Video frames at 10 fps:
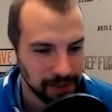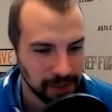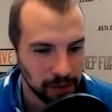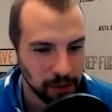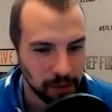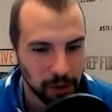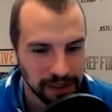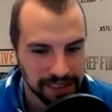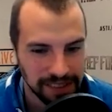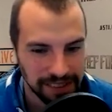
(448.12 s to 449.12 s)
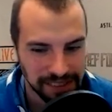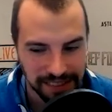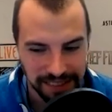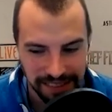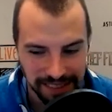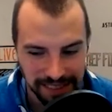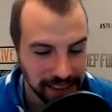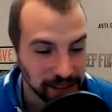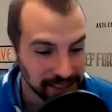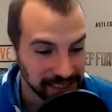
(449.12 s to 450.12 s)
What's 10
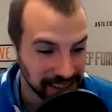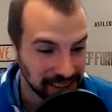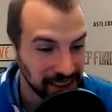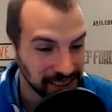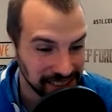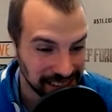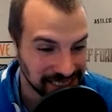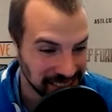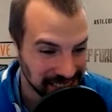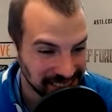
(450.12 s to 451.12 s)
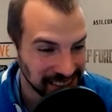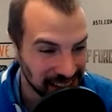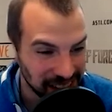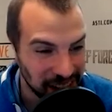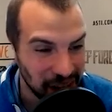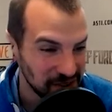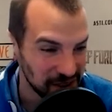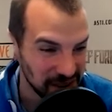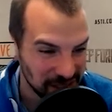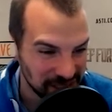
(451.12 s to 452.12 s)
years in technology? That's like 100
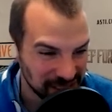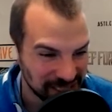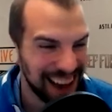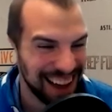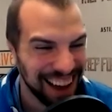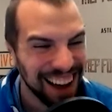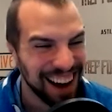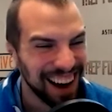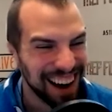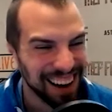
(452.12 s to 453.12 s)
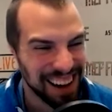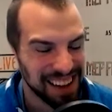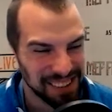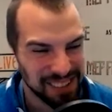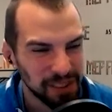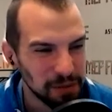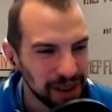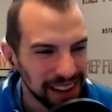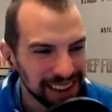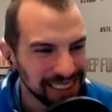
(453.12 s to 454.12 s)
years. Has
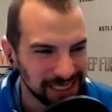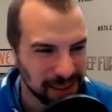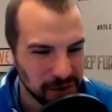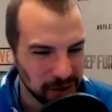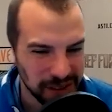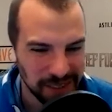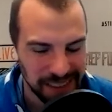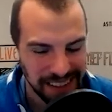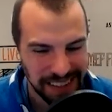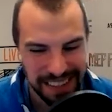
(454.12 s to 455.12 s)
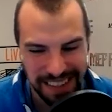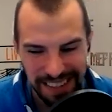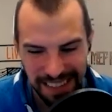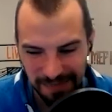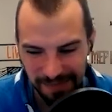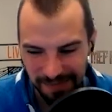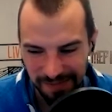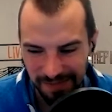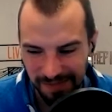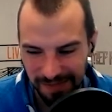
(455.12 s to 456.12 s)
there been some sort of kind
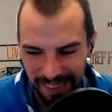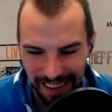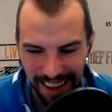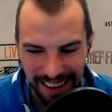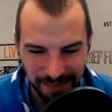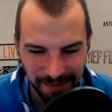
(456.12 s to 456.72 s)
of